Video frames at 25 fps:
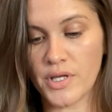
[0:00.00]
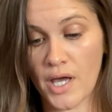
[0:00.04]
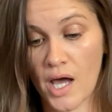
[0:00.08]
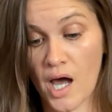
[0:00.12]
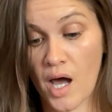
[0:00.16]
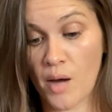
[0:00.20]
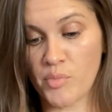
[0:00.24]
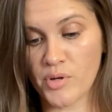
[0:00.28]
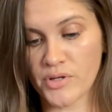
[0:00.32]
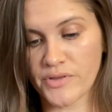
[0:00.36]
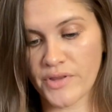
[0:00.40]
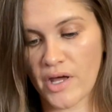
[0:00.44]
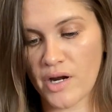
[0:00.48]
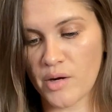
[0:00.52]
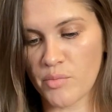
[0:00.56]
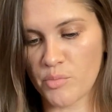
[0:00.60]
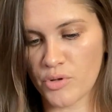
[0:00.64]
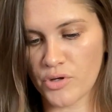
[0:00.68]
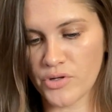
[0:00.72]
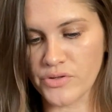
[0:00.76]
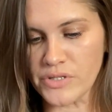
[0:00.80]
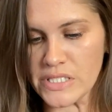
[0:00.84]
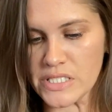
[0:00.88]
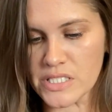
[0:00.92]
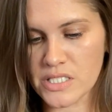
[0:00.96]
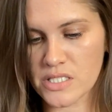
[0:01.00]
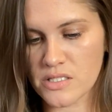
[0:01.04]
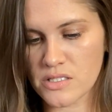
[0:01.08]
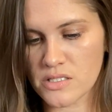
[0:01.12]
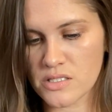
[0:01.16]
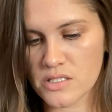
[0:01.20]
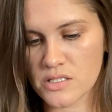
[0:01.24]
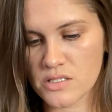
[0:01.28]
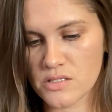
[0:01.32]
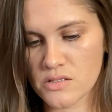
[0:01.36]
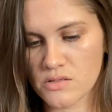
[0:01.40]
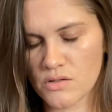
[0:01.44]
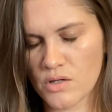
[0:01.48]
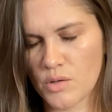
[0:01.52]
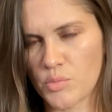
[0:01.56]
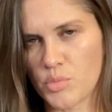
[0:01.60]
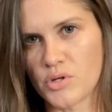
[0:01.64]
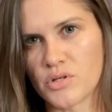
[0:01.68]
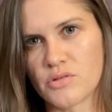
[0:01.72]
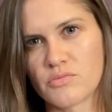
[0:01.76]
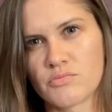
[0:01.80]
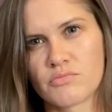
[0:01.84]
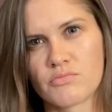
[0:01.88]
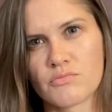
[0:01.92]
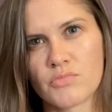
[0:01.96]
Yeah, I put that in parentheses.
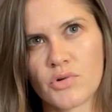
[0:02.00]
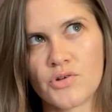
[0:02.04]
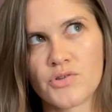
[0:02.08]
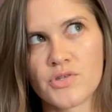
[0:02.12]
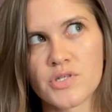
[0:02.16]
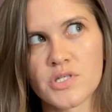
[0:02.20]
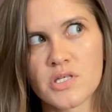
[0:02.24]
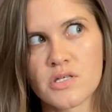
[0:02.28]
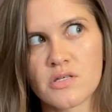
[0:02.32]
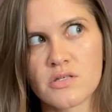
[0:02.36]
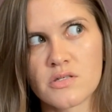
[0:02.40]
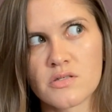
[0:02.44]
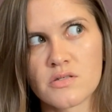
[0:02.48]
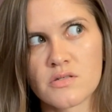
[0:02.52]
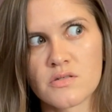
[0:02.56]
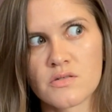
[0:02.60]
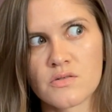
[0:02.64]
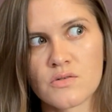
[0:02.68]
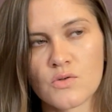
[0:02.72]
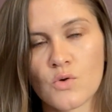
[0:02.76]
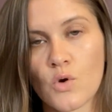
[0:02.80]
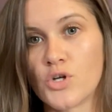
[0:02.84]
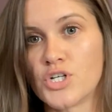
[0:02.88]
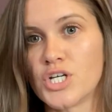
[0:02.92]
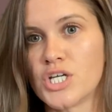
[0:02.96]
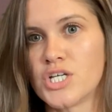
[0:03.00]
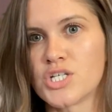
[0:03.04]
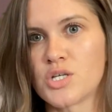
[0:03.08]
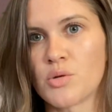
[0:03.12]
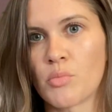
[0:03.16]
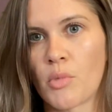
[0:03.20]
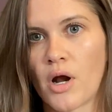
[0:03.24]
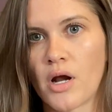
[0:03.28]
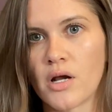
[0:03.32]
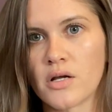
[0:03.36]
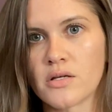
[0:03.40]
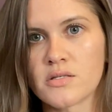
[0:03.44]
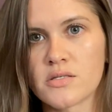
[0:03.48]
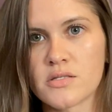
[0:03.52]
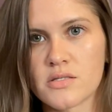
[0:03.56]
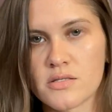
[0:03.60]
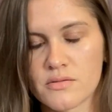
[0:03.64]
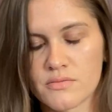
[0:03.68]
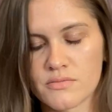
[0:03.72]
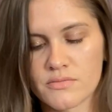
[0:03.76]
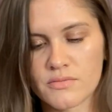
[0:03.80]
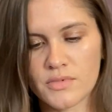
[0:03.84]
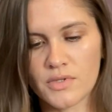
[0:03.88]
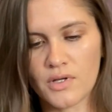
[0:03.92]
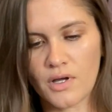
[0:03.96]
Or parentheses? Quotation marks.
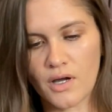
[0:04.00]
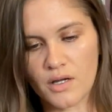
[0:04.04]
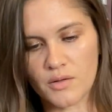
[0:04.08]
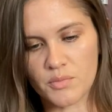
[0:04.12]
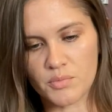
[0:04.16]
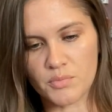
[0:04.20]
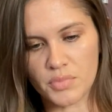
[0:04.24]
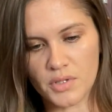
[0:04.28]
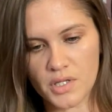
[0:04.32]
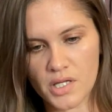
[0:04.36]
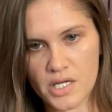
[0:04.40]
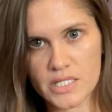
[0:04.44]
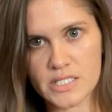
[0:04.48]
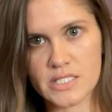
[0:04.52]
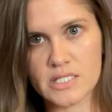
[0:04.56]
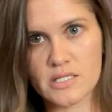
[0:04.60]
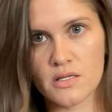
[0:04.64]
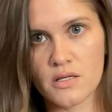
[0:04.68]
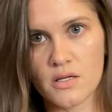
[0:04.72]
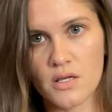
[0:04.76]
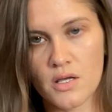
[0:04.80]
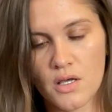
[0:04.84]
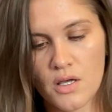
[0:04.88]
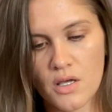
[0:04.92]
God bless.